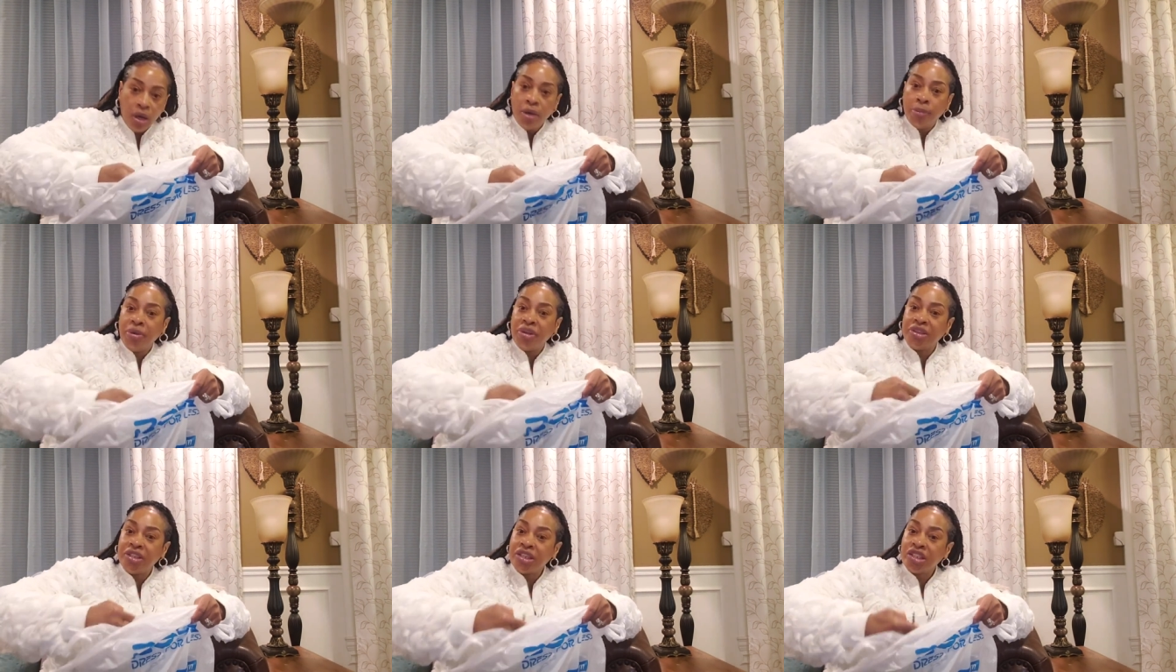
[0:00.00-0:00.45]

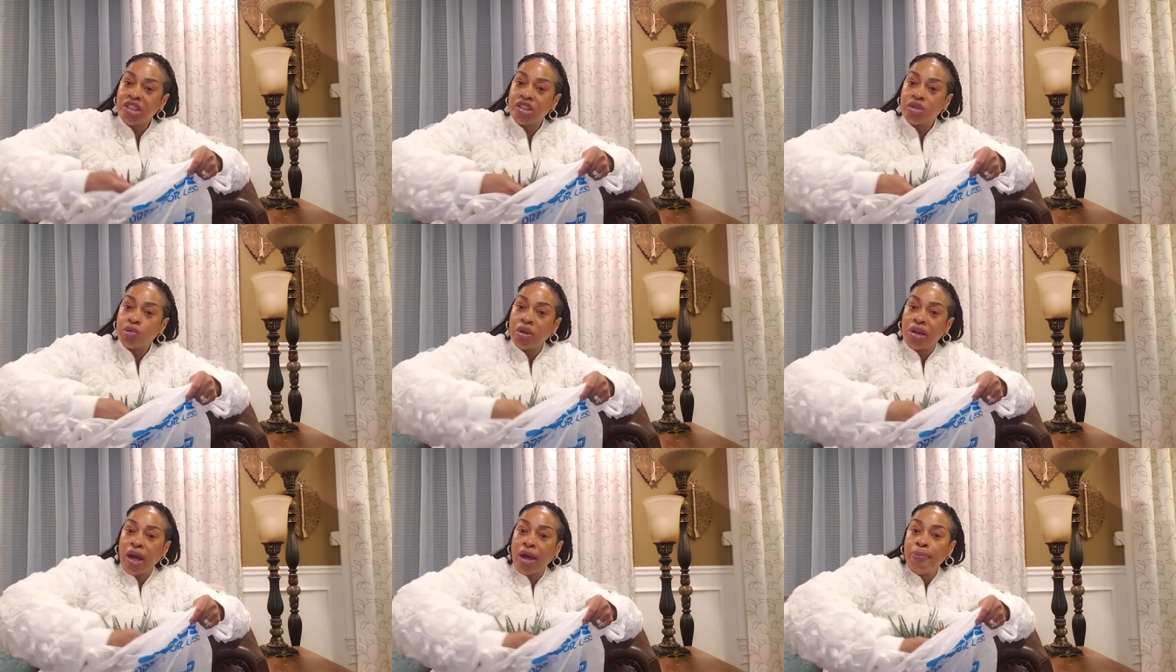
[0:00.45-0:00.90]
But this
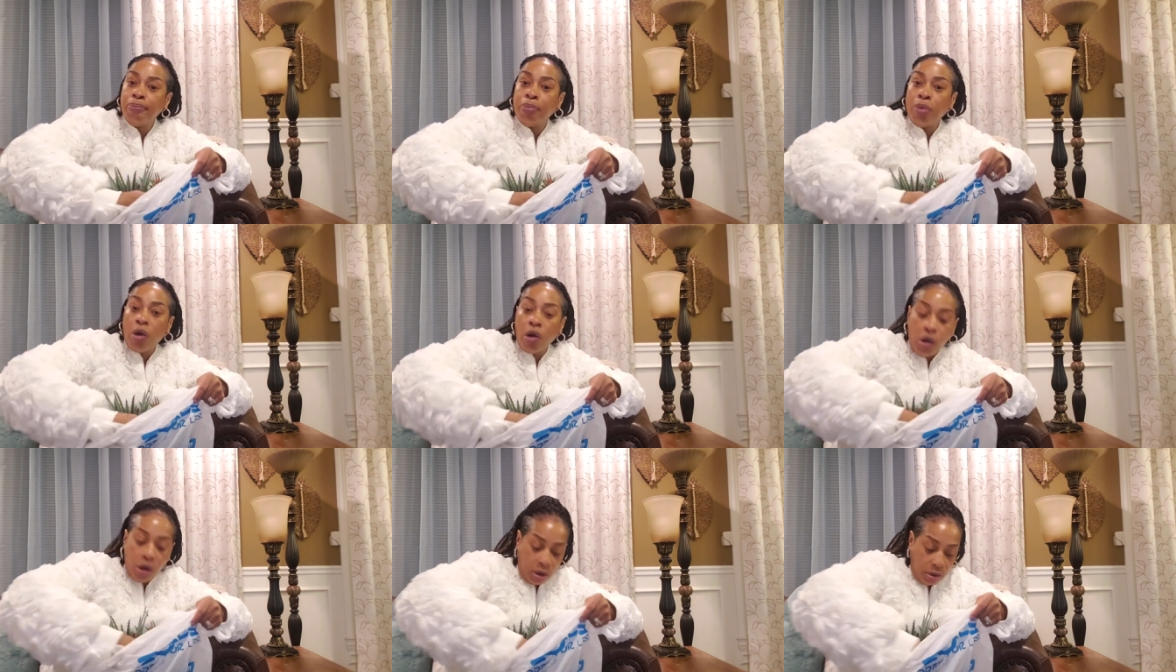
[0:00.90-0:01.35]
is what I
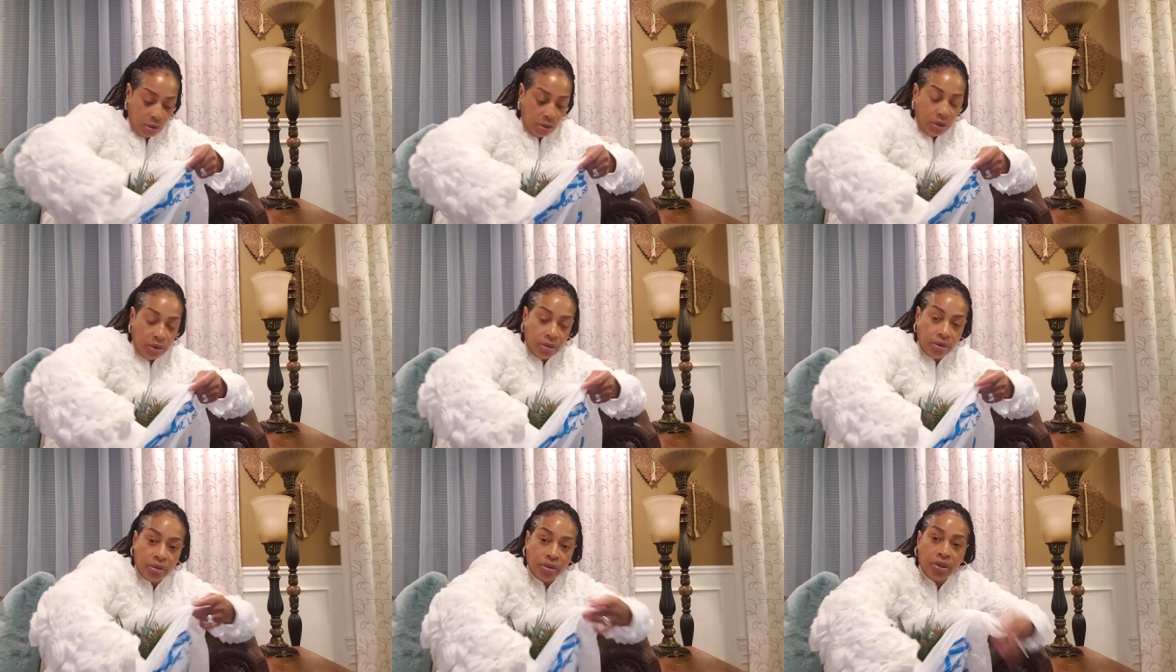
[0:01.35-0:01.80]
bought.
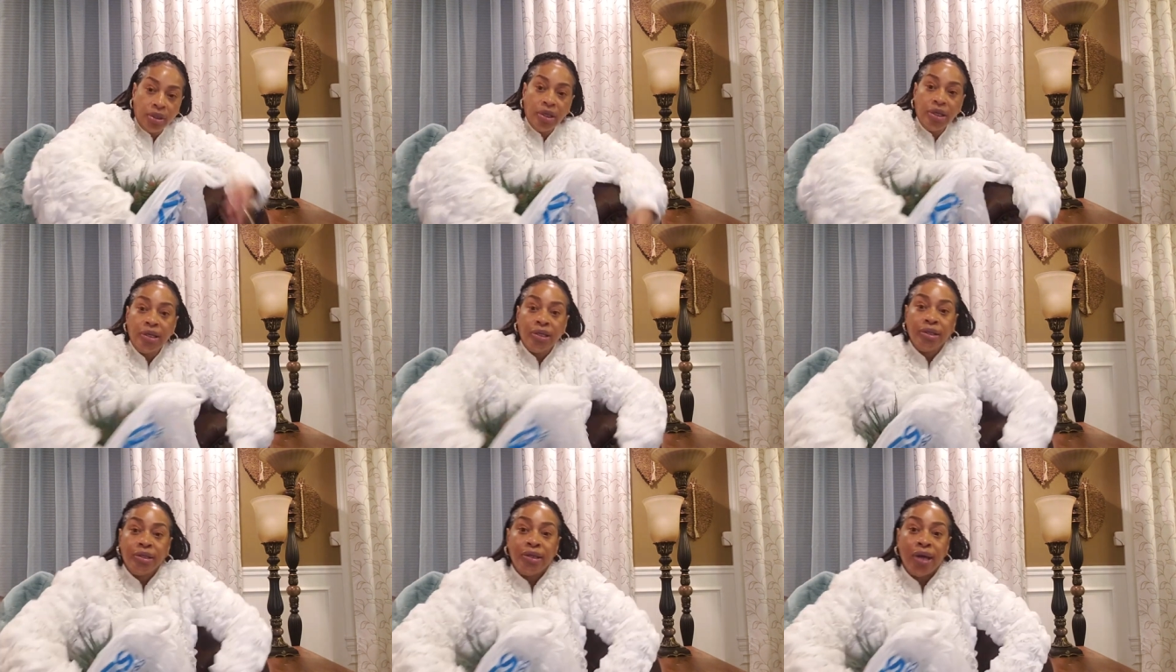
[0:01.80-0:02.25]

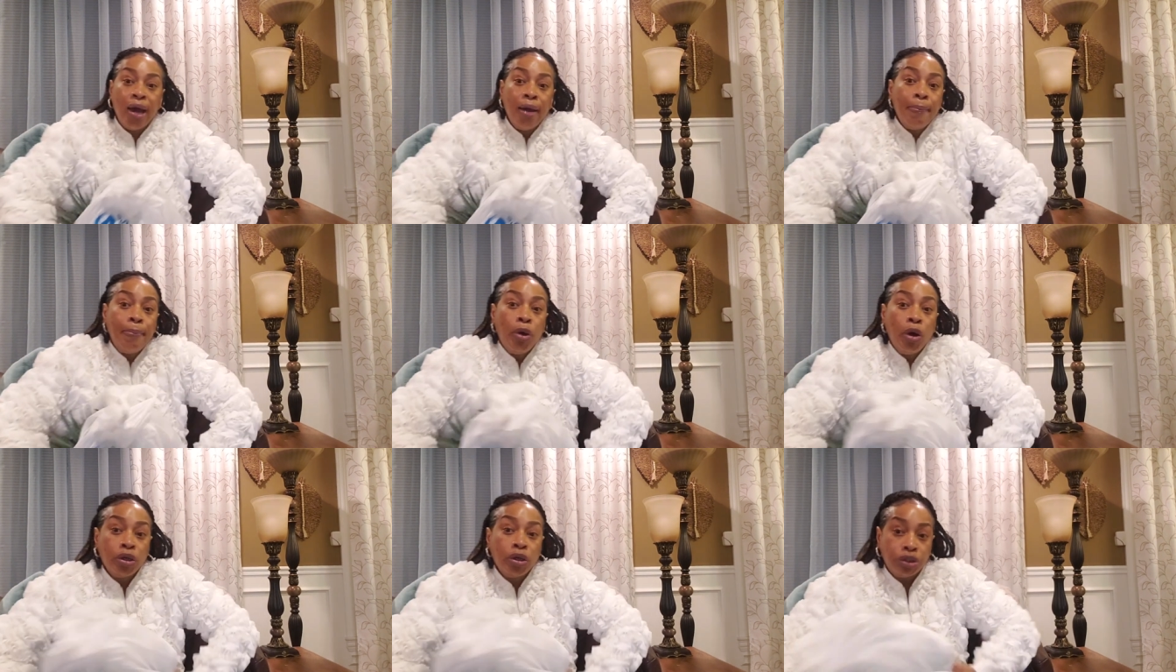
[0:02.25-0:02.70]
Now I
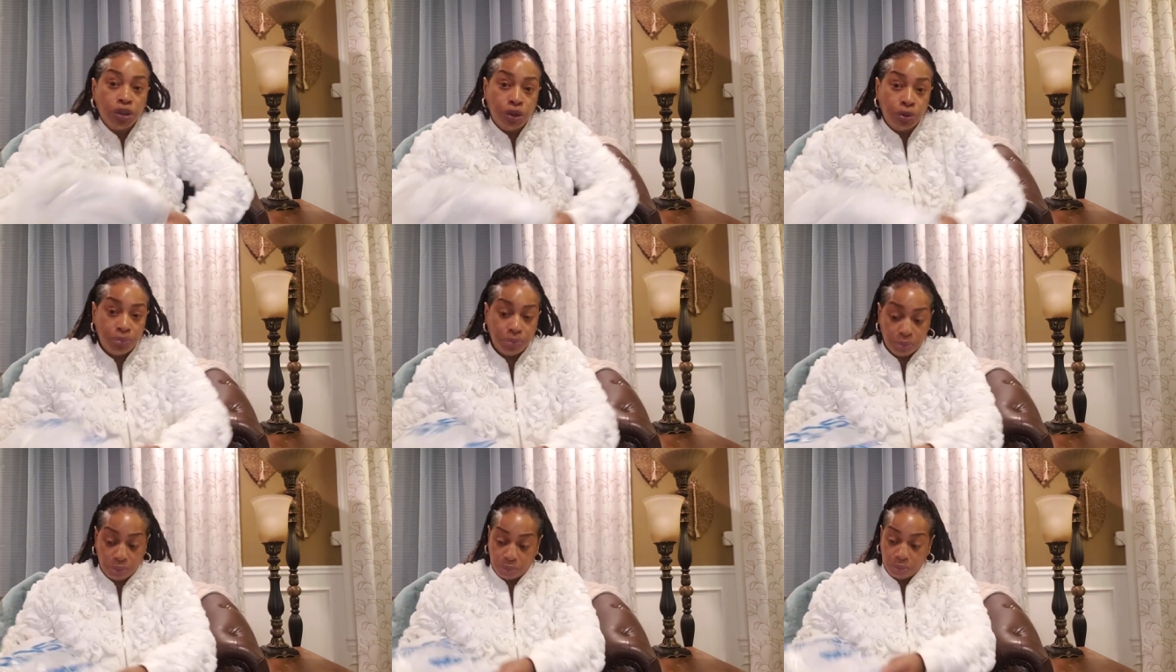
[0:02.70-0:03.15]
bought
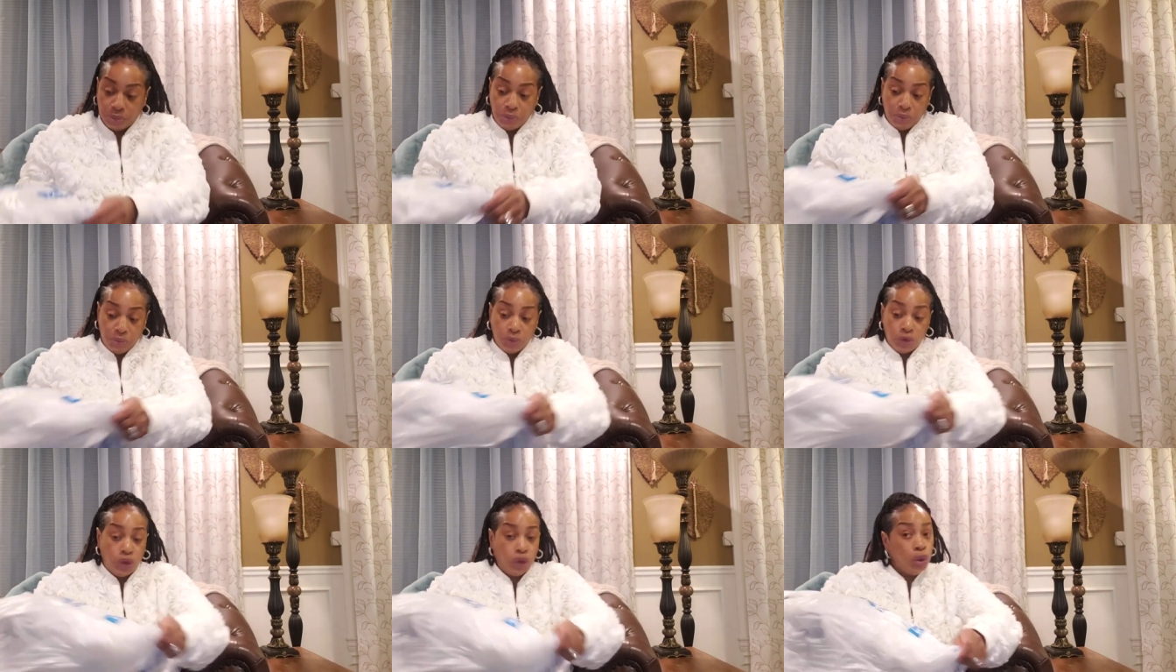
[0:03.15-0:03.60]

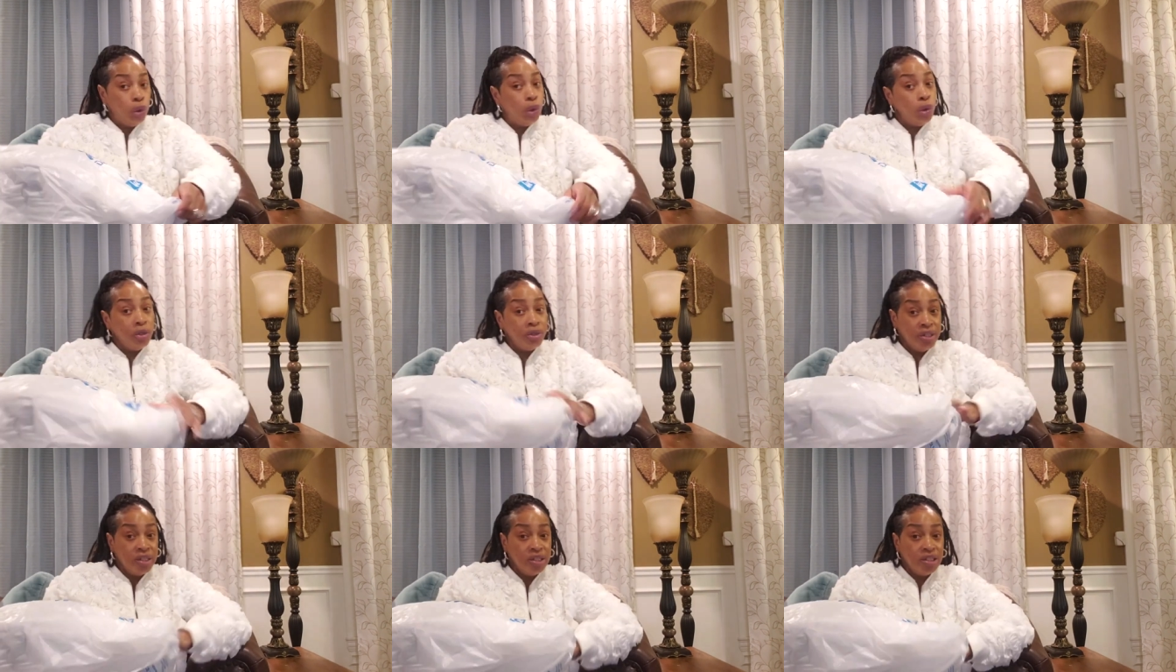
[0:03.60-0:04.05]
two
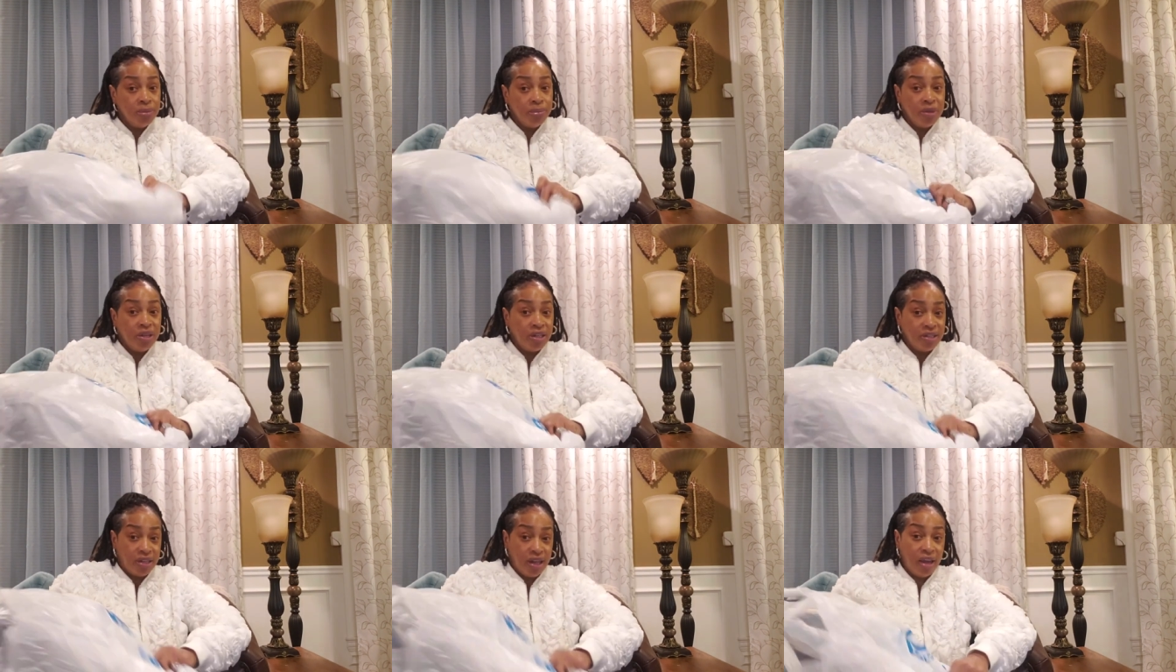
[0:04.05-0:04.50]
of these
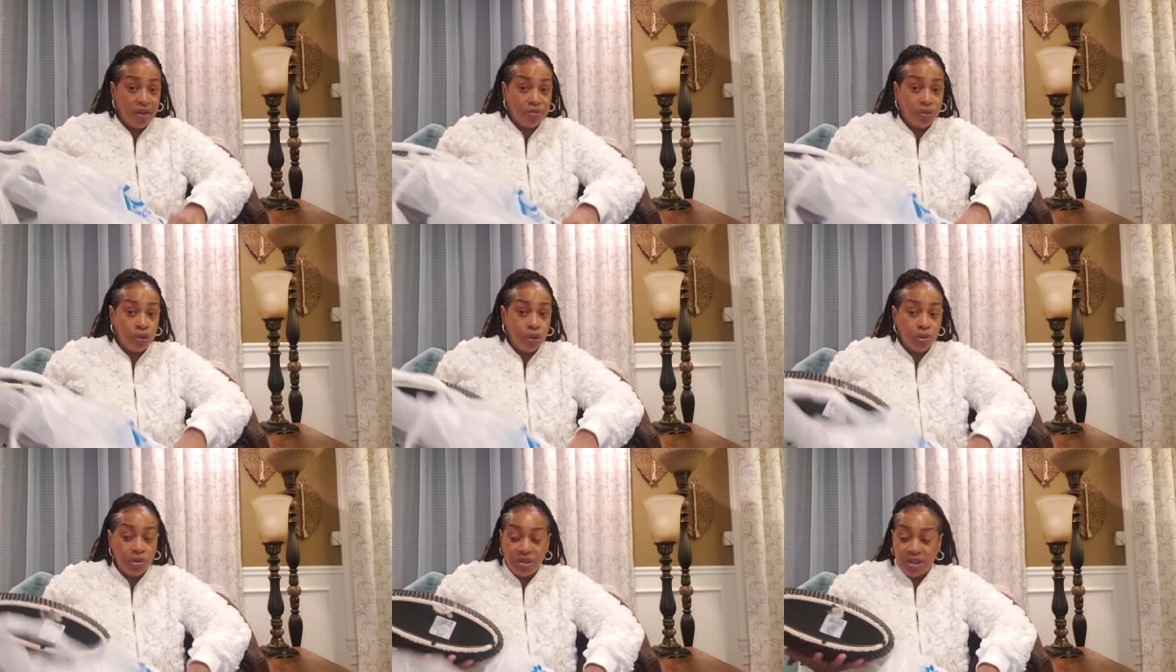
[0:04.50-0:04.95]
because I have
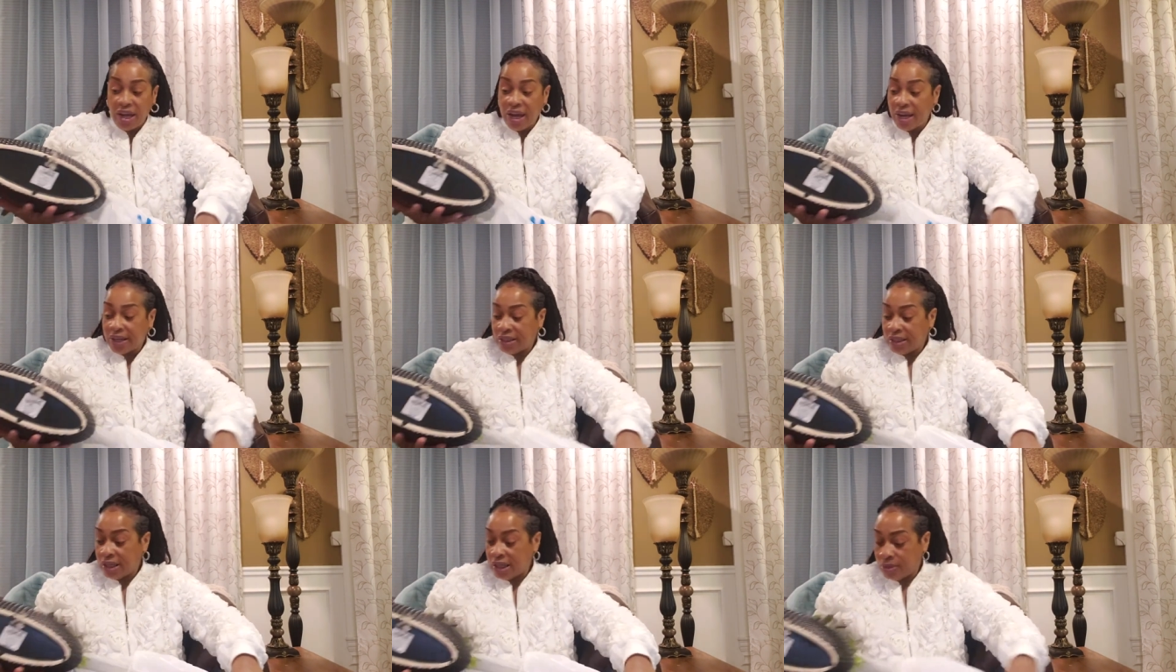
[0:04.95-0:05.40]
two
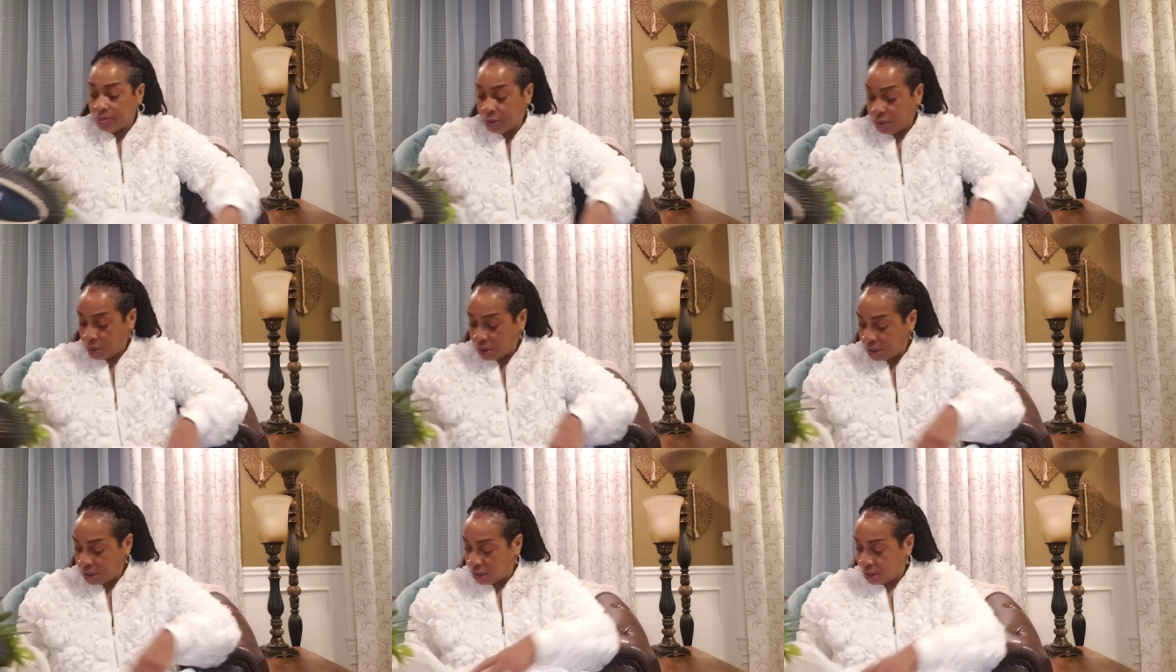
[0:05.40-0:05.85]
side
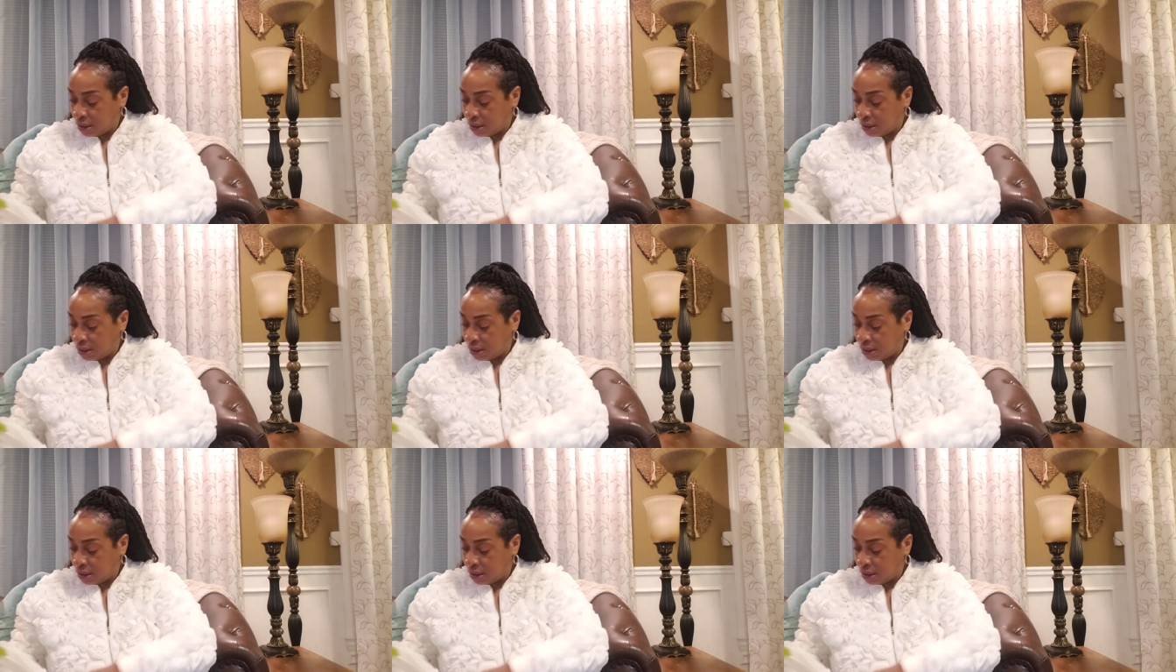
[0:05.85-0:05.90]
tables.